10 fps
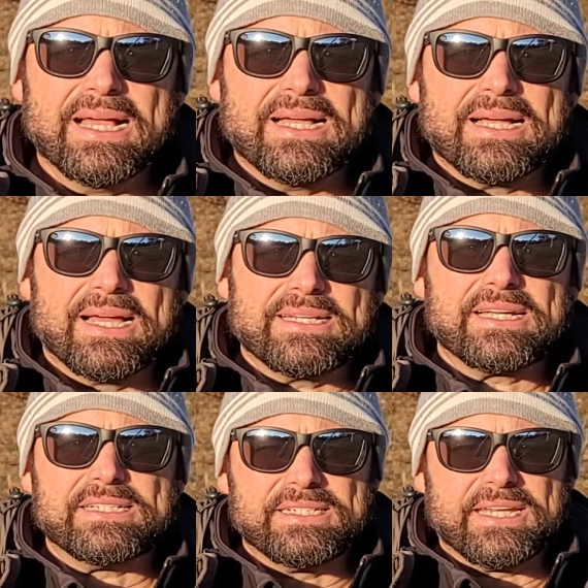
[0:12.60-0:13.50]
I did a
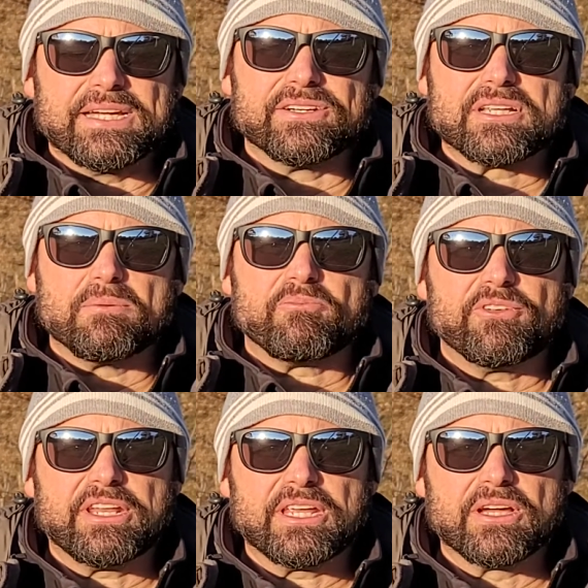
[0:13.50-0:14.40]
gear dump
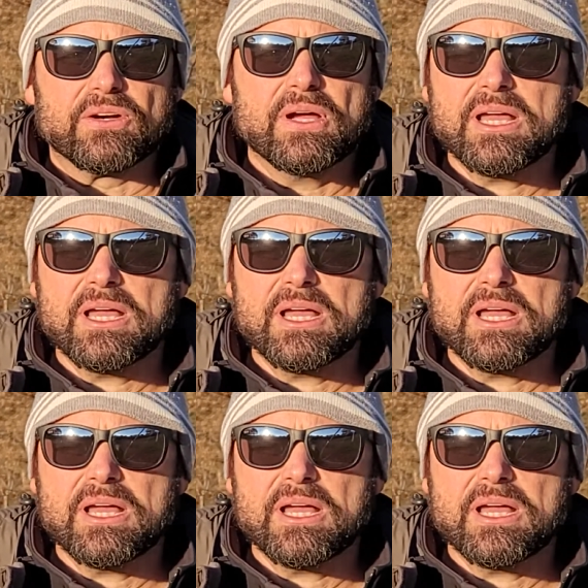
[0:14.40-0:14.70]
video,